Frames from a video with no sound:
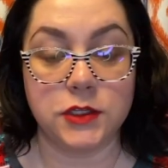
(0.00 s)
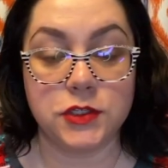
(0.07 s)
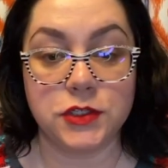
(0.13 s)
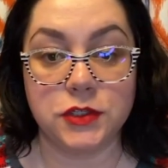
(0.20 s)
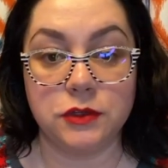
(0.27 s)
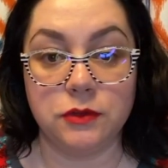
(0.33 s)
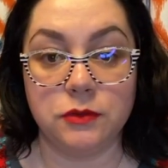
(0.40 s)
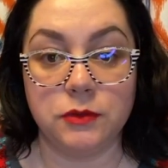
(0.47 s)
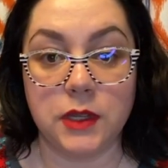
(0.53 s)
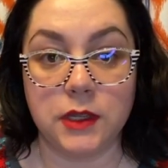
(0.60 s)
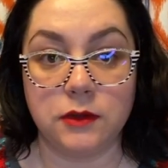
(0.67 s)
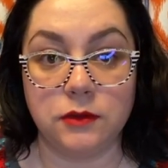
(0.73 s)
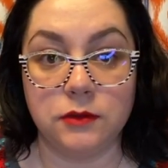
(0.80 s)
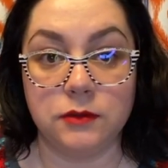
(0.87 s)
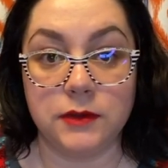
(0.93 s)
to
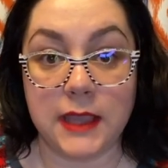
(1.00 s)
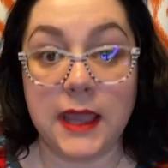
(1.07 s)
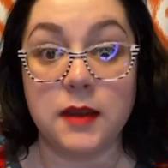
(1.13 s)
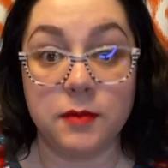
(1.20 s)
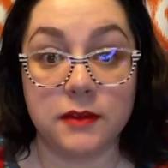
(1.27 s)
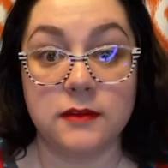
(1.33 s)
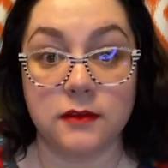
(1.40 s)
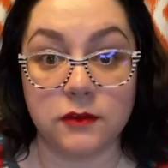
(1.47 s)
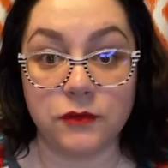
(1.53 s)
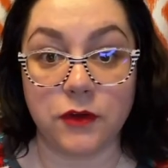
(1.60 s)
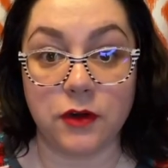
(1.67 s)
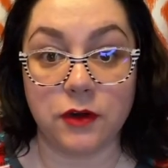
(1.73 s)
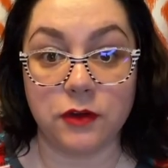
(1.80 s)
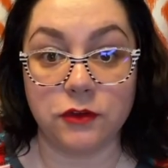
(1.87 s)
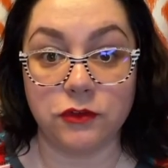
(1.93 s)
include cannabis as
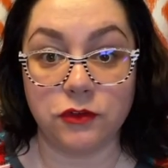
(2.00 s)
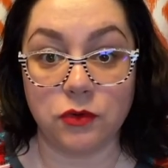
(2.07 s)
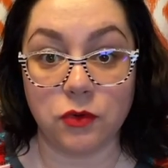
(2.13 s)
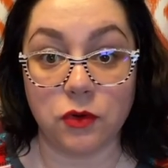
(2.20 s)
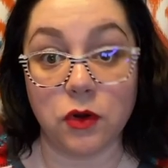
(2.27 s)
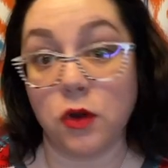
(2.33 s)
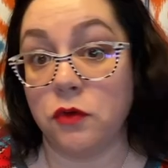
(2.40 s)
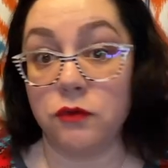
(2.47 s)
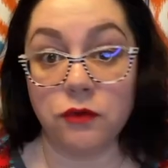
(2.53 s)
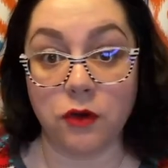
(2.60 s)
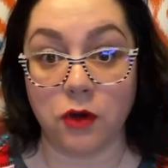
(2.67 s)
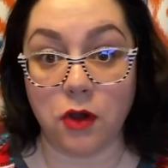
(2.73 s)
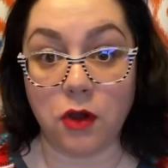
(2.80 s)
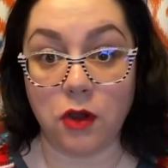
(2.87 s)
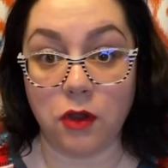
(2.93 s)
far as your
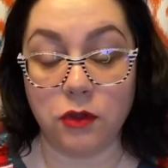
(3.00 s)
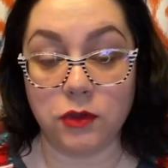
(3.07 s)
overall,